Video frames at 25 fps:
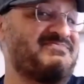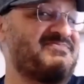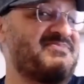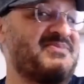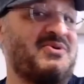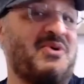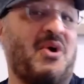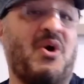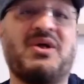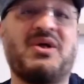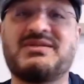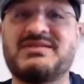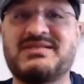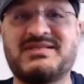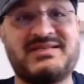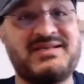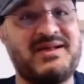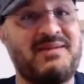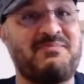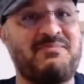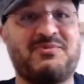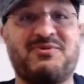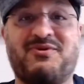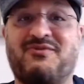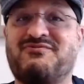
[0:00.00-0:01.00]

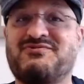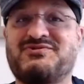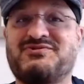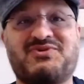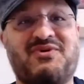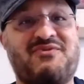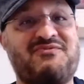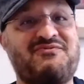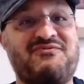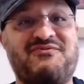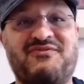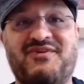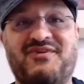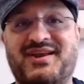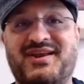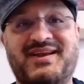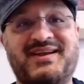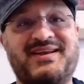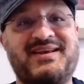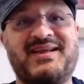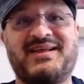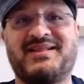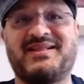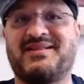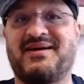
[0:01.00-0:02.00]
concept of software
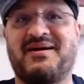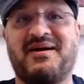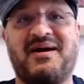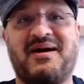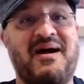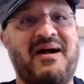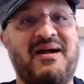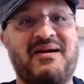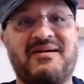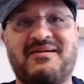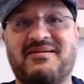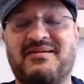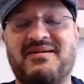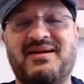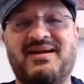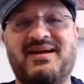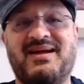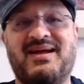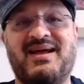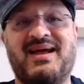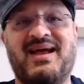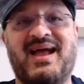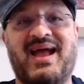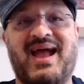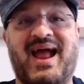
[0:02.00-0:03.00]
eating the car,
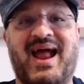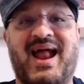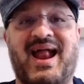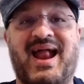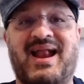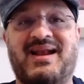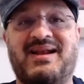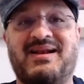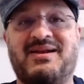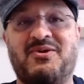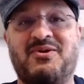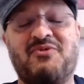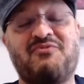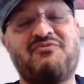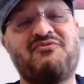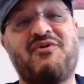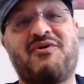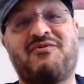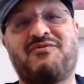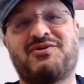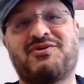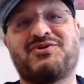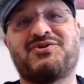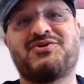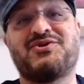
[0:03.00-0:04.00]
and look
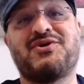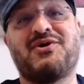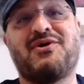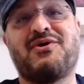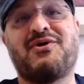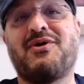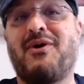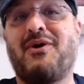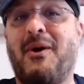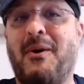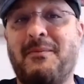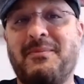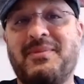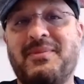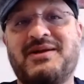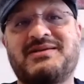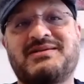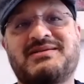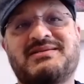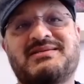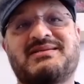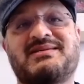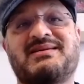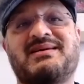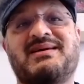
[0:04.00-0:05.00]
forward to your
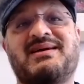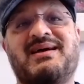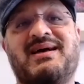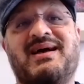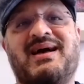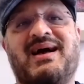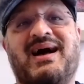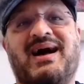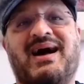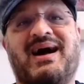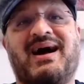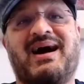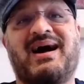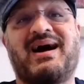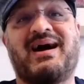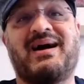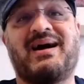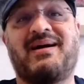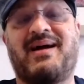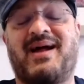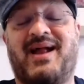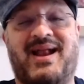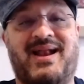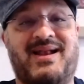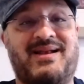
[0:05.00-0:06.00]
comments.
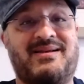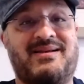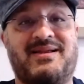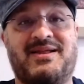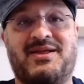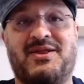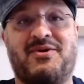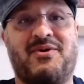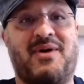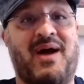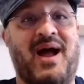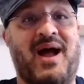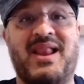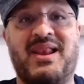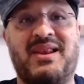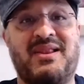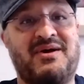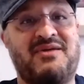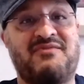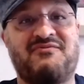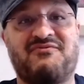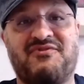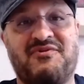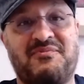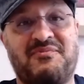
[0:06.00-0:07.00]
And I'll
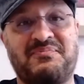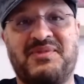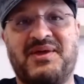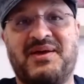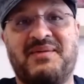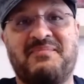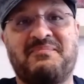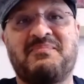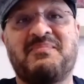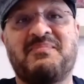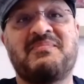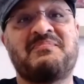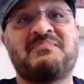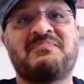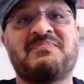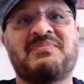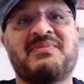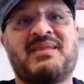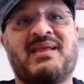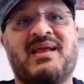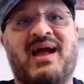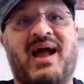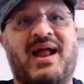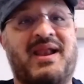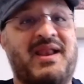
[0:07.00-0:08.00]
learn from them,
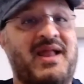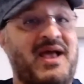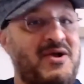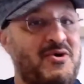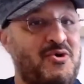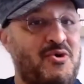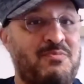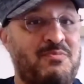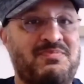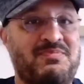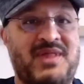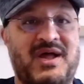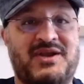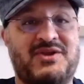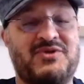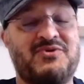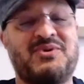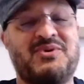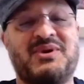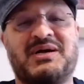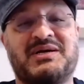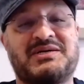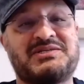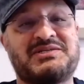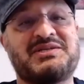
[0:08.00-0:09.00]
and I hope that you
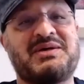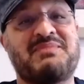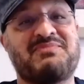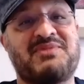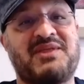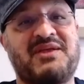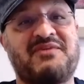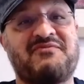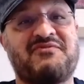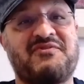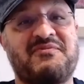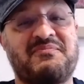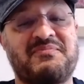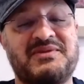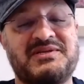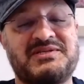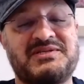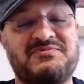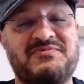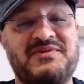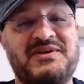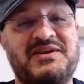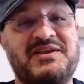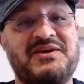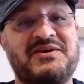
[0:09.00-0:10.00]
learn something from this
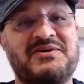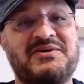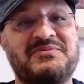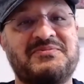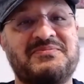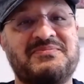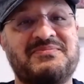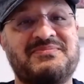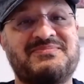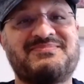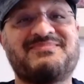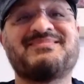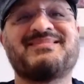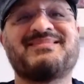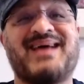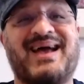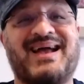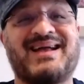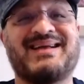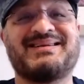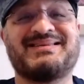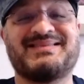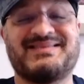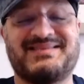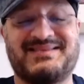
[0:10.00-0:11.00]
video.
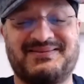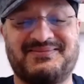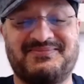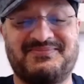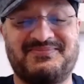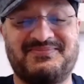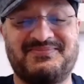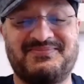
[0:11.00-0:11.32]
Thanks.